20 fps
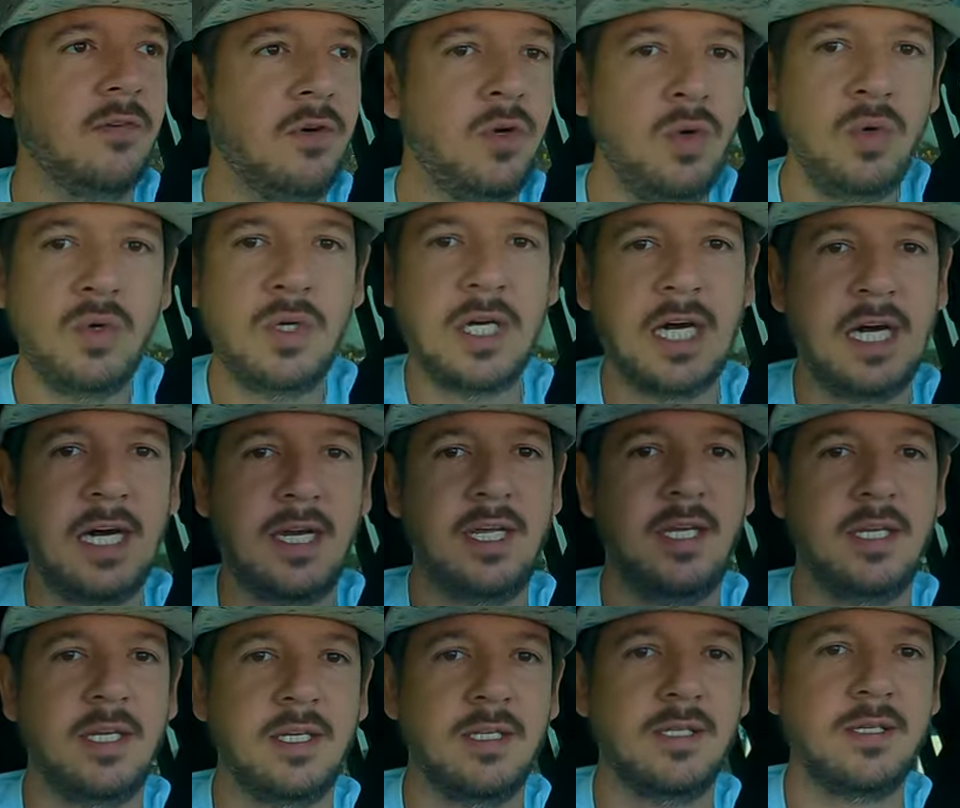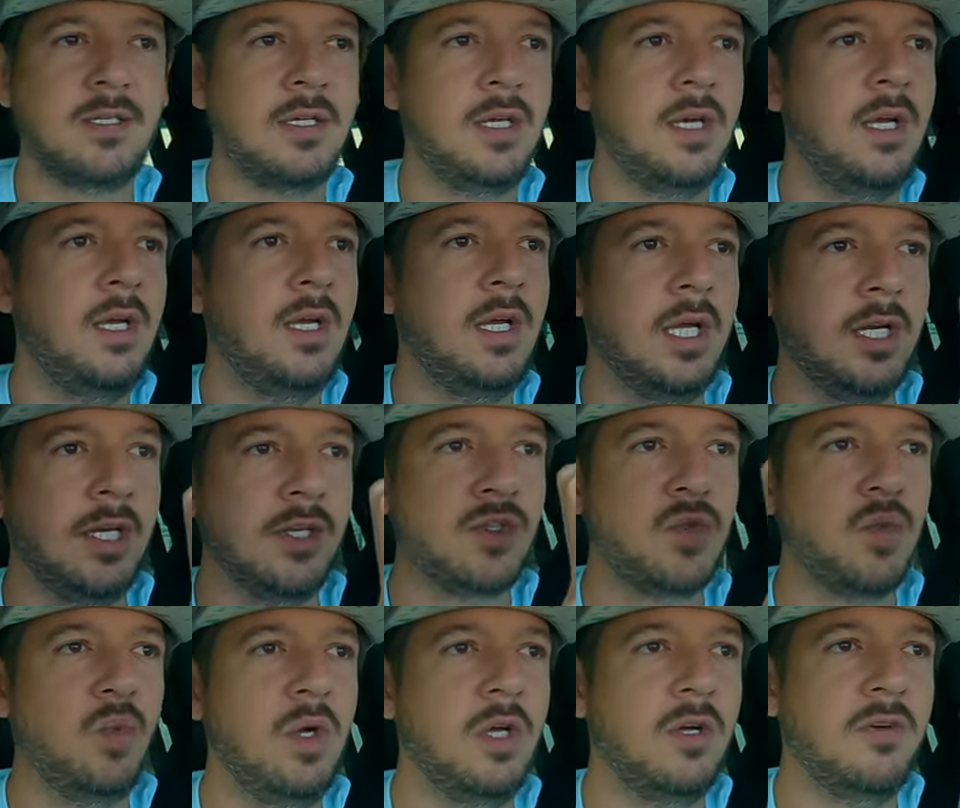of who God is and
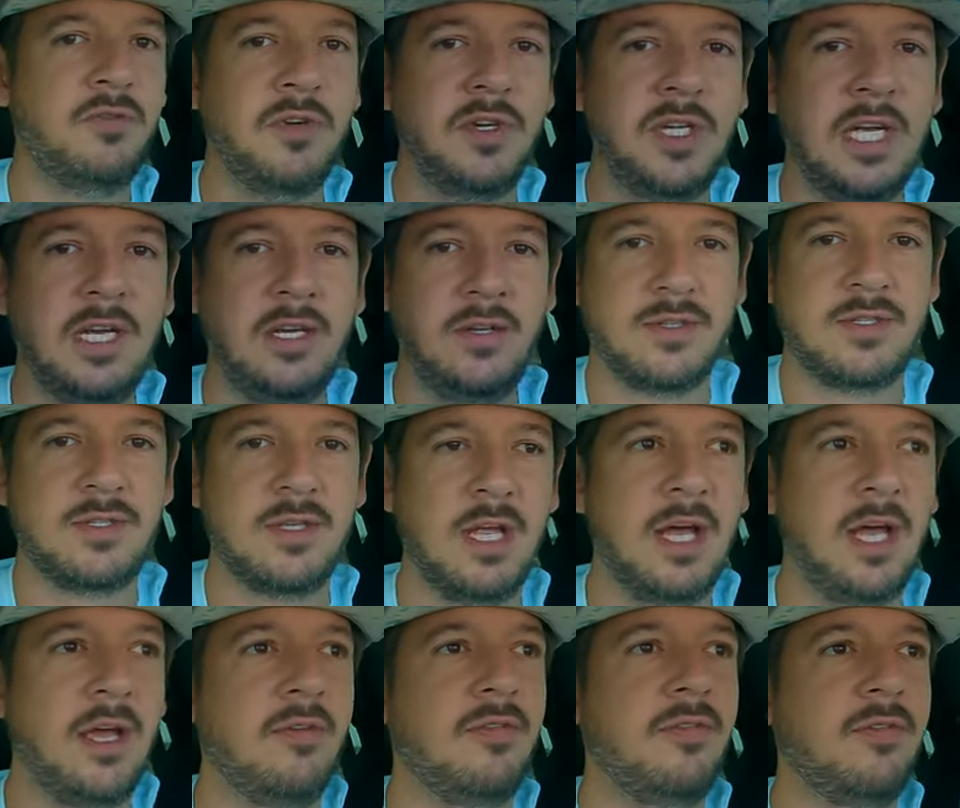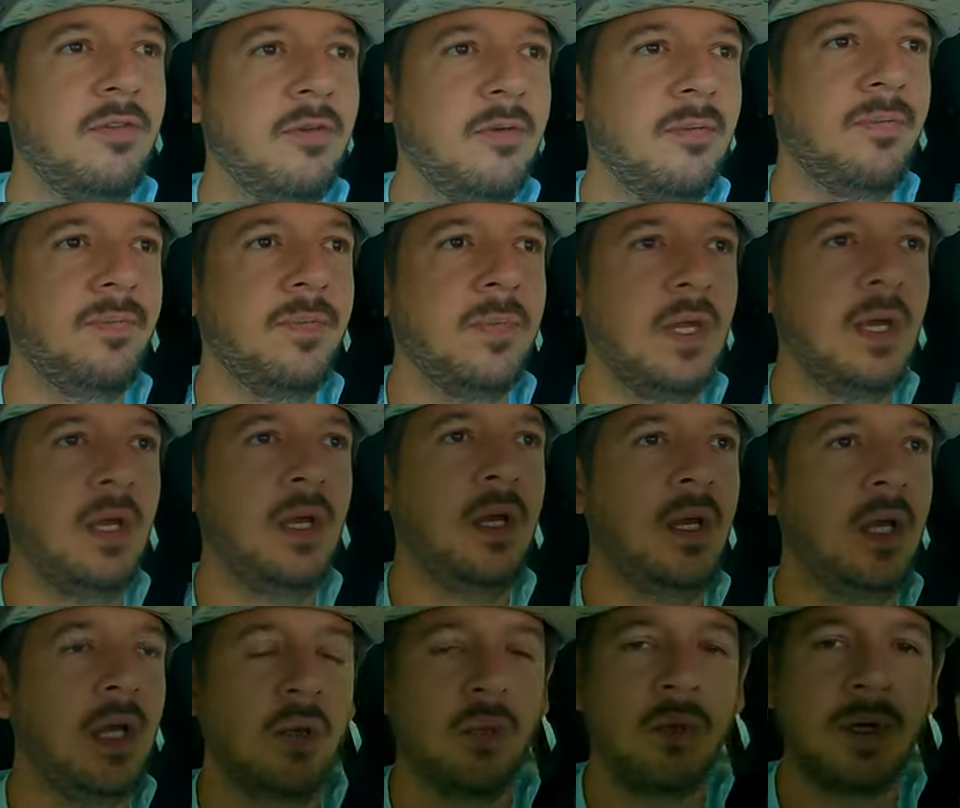his will for Daniel's life.
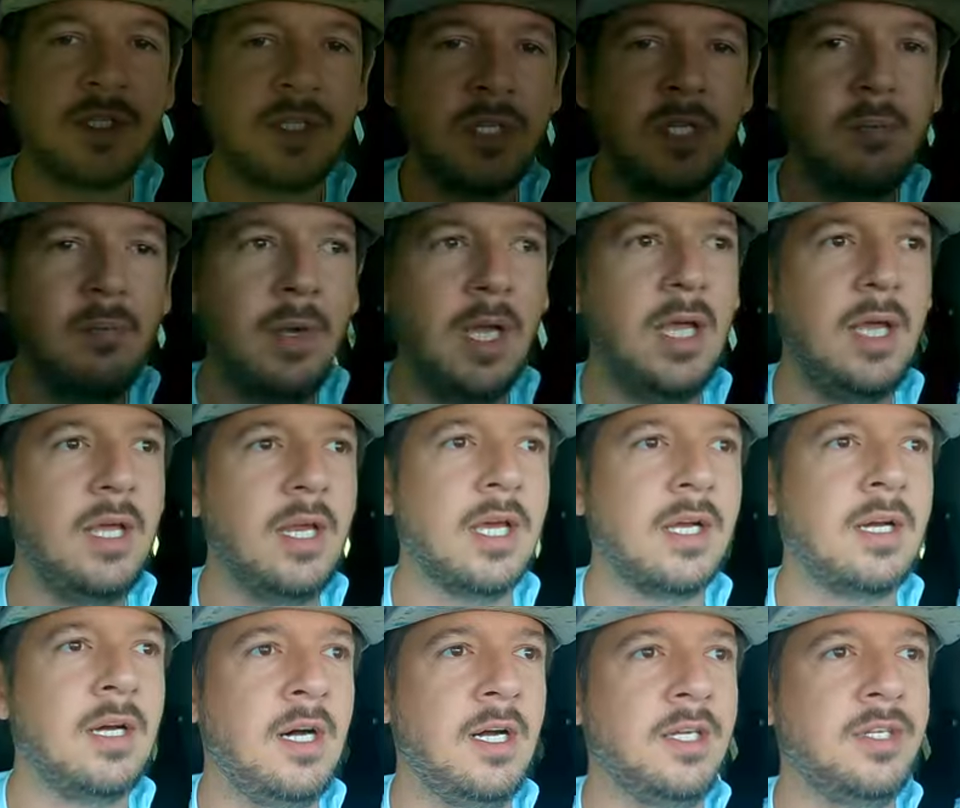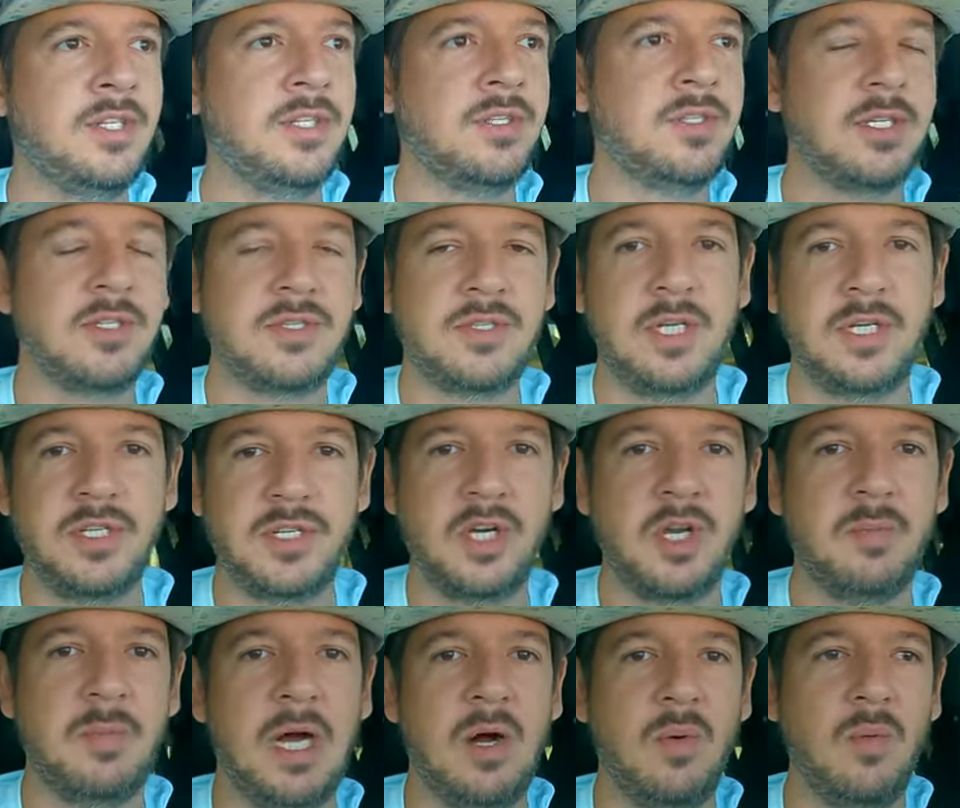And once he made a conscious decision
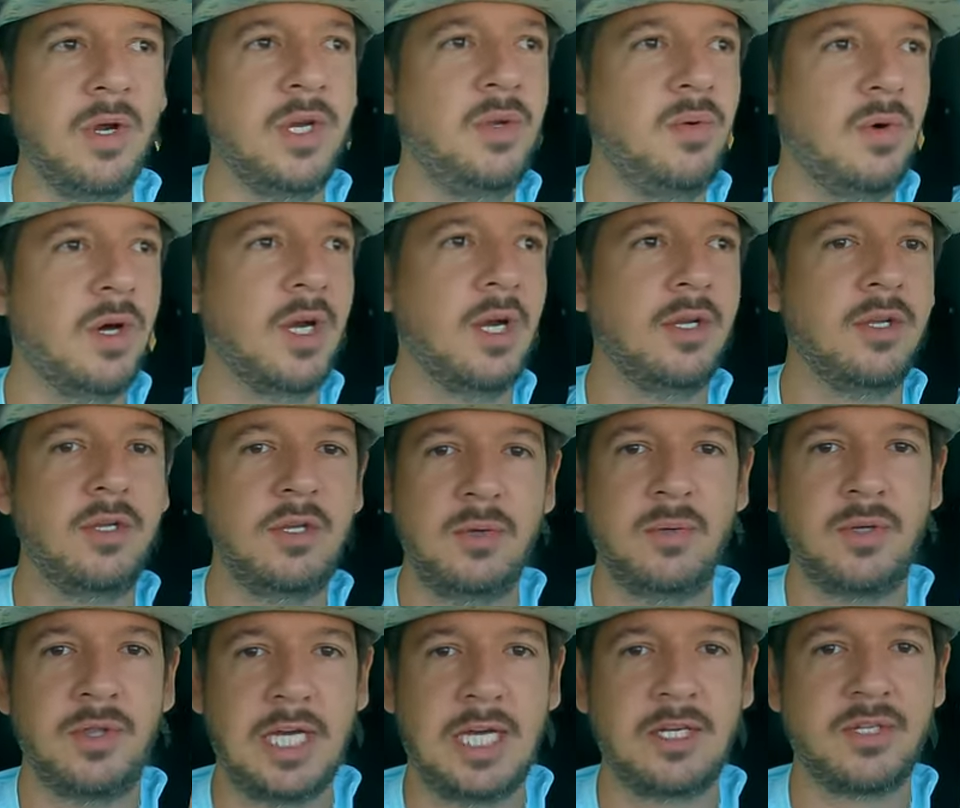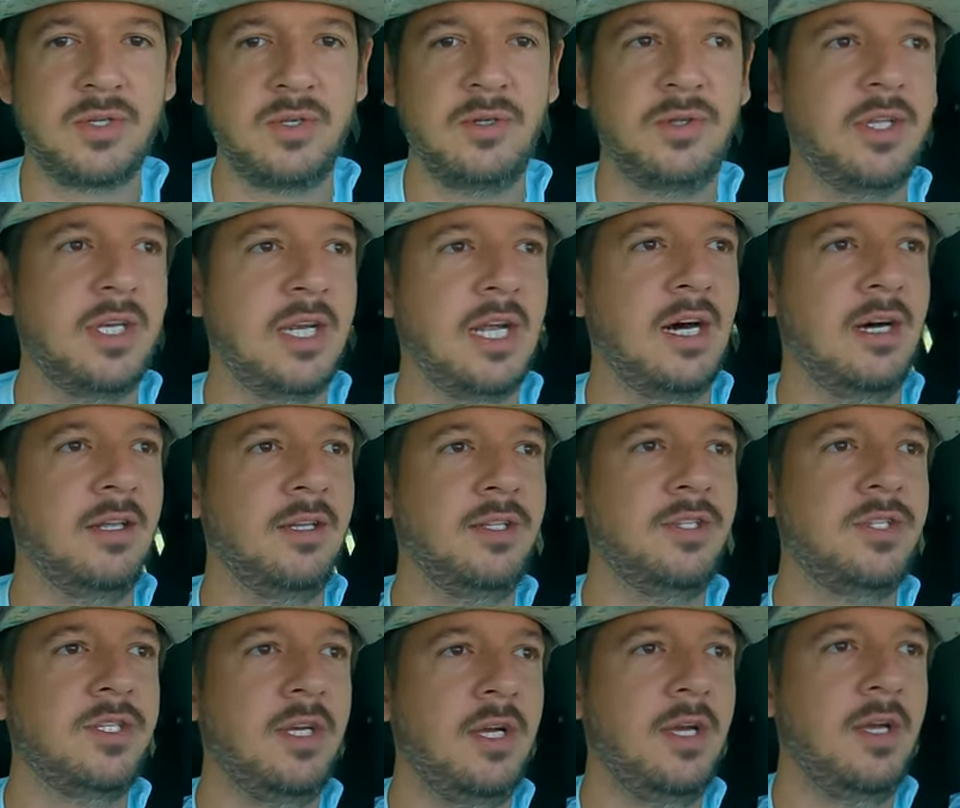about what he wanted to do with that truth and
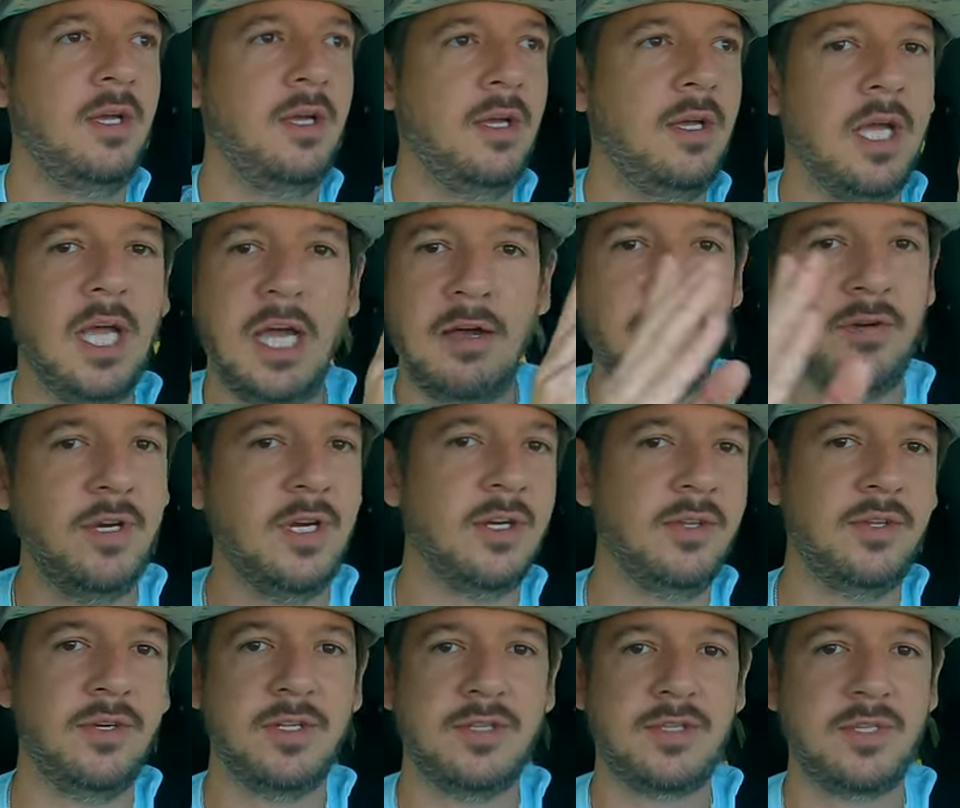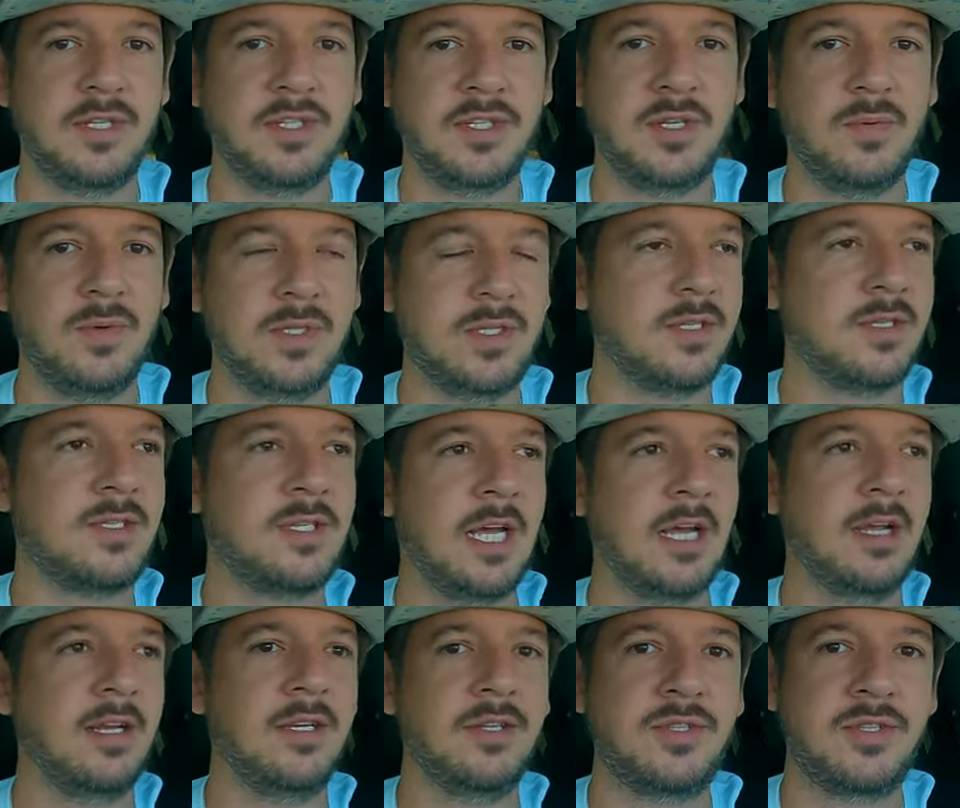knowledge, every other decision was a
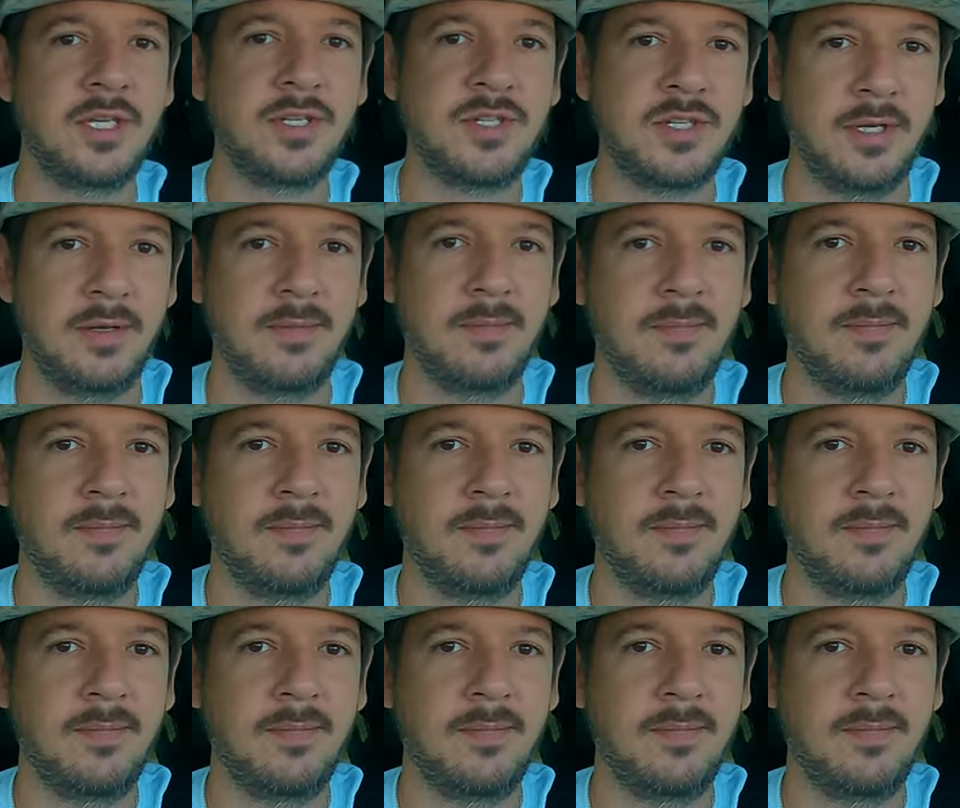second decision.